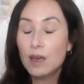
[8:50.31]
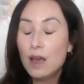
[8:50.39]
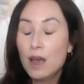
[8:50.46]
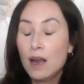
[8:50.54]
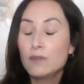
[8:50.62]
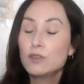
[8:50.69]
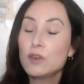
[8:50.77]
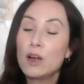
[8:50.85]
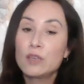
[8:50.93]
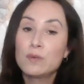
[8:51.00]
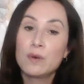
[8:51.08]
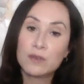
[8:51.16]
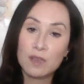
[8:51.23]
And I've talked
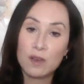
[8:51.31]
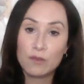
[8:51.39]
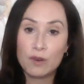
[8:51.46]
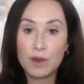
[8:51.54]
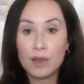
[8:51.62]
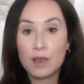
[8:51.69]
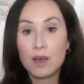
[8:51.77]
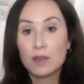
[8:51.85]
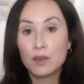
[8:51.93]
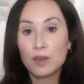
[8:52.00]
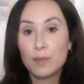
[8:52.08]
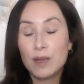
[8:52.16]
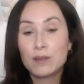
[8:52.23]
about the self-critic a
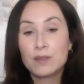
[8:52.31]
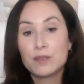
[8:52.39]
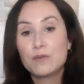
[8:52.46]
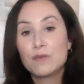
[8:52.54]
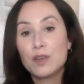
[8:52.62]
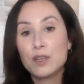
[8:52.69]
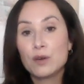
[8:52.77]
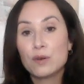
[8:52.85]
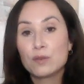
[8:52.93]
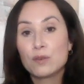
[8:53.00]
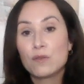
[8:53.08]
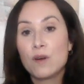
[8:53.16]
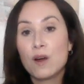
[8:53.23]
little bit in this video
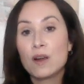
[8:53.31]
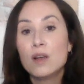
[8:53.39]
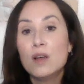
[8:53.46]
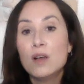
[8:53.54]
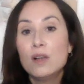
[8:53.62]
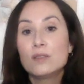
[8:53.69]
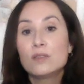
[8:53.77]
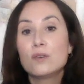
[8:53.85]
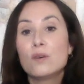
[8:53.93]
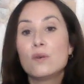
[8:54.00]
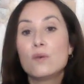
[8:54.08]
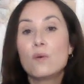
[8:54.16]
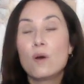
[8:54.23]
so far.
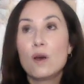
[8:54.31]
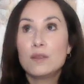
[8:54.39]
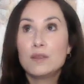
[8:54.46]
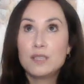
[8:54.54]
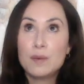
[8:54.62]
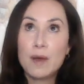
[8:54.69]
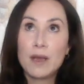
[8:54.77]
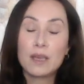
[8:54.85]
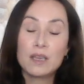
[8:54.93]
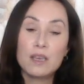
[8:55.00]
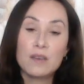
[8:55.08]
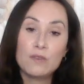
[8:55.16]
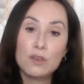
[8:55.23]
So the tip I could
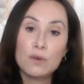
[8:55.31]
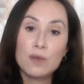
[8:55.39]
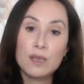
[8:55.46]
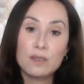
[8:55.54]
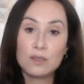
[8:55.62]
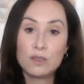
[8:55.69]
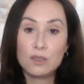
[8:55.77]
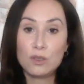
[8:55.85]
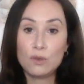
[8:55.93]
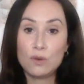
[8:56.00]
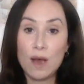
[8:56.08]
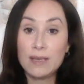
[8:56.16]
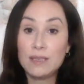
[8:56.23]
give you is
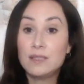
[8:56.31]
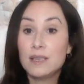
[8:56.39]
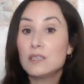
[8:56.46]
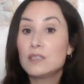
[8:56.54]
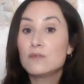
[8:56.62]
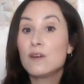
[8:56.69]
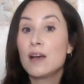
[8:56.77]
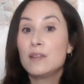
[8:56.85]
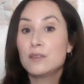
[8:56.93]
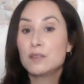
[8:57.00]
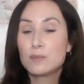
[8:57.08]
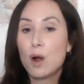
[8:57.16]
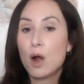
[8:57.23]
to identify
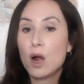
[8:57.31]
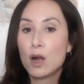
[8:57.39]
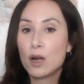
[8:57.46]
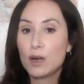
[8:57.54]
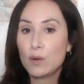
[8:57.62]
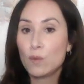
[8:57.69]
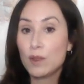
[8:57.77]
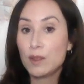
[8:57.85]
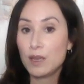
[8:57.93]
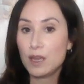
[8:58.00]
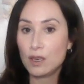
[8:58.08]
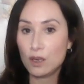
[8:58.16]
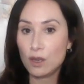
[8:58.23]
this part
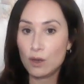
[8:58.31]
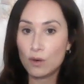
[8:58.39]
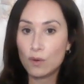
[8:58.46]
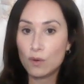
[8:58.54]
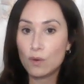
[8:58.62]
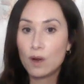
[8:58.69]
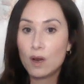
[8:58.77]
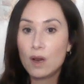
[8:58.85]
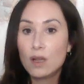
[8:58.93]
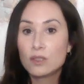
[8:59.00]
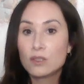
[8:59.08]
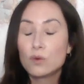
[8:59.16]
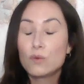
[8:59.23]
within you.
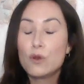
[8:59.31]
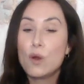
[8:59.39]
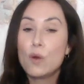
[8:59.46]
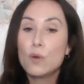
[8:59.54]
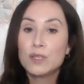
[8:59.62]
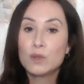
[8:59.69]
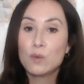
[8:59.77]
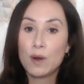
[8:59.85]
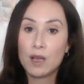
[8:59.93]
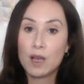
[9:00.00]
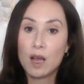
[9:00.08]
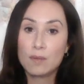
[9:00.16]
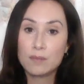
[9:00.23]
So notice when it
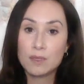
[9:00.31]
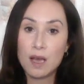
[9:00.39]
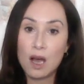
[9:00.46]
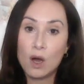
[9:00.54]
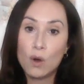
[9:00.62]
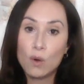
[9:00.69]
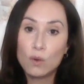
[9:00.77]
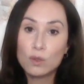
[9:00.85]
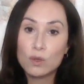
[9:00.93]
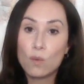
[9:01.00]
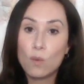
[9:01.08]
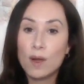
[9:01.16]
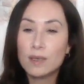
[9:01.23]
comes out.
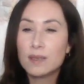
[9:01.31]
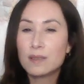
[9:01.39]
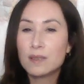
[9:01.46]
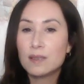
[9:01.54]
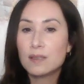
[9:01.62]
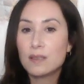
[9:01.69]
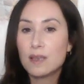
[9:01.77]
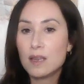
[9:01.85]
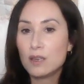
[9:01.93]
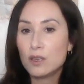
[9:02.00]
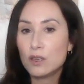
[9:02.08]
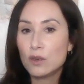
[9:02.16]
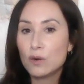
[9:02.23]
What does it say to
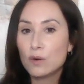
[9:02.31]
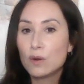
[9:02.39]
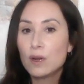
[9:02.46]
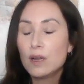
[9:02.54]
you?